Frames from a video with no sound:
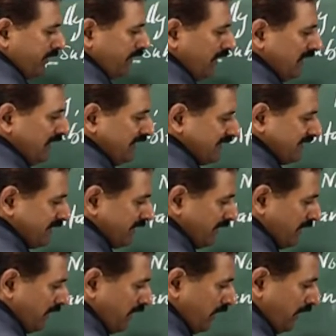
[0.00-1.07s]
Till this
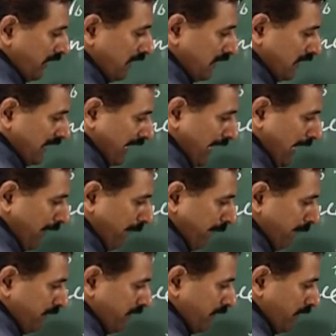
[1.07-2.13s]
in
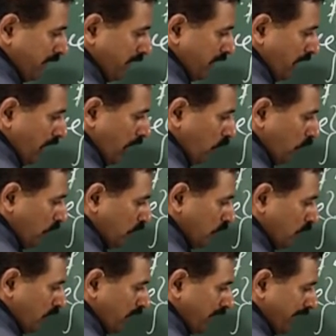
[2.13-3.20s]
gram. How do
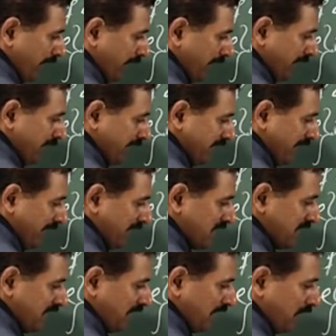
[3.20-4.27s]
you write in
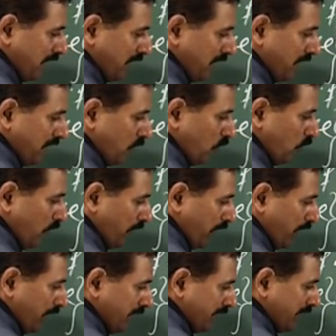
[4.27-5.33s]
kg?
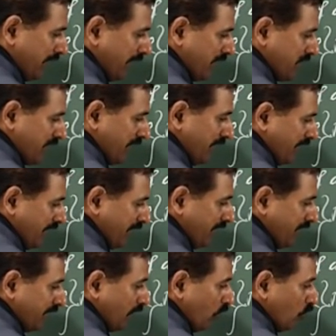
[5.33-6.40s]
In
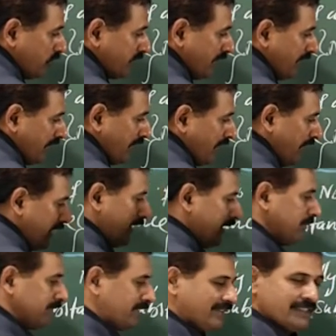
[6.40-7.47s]
kg, 1000
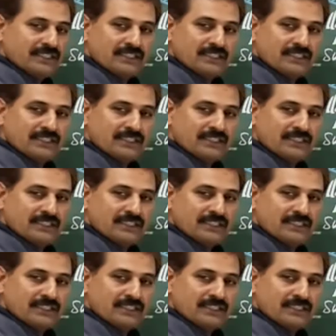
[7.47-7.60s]
times.